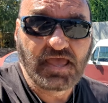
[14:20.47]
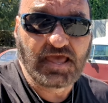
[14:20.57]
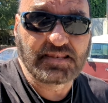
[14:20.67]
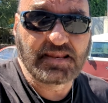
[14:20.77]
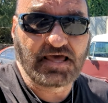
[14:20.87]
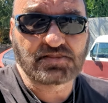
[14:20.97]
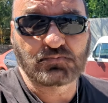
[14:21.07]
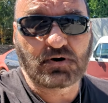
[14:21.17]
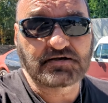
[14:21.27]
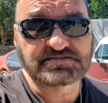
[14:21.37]
And then I had to
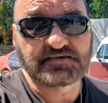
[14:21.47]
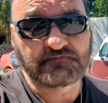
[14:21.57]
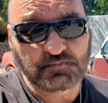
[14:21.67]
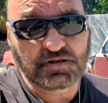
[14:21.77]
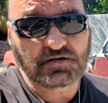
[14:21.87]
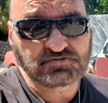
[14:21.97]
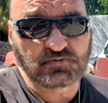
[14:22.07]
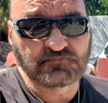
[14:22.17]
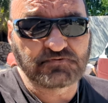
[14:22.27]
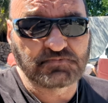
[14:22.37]
walk several blocks
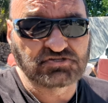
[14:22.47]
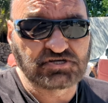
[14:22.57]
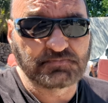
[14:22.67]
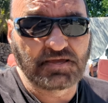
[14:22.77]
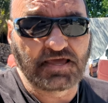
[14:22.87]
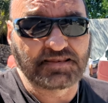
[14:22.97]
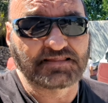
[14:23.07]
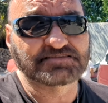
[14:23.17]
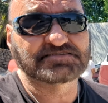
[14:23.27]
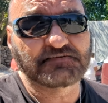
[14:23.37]
home from the gym and
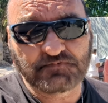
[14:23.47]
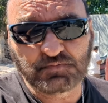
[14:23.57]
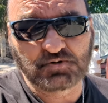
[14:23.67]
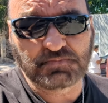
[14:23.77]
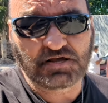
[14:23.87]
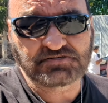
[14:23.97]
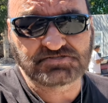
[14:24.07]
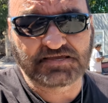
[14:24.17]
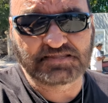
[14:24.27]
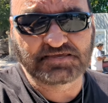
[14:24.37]
then several more blocks
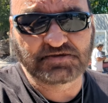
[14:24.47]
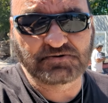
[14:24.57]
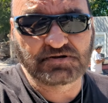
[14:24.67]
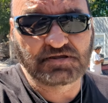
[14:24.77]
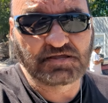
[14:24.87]
to get here.